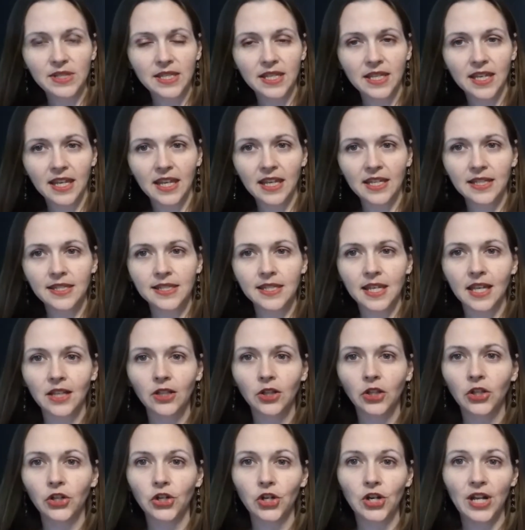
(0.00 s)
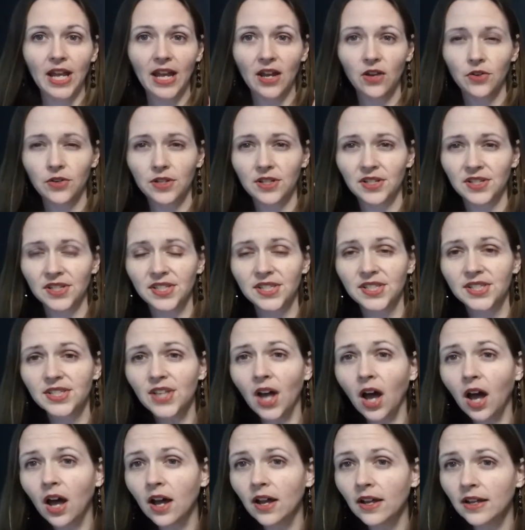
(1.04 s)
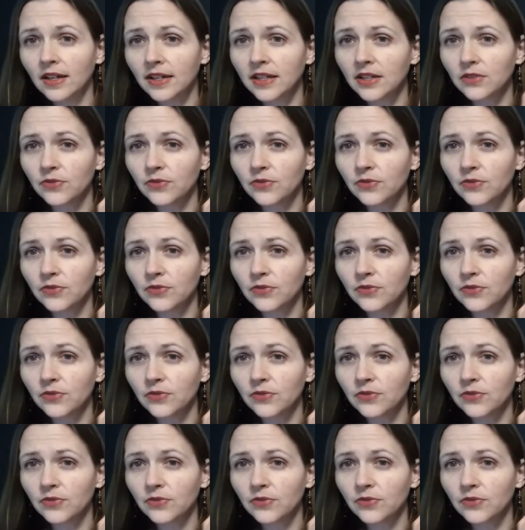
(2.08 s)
the kids can learn how to saw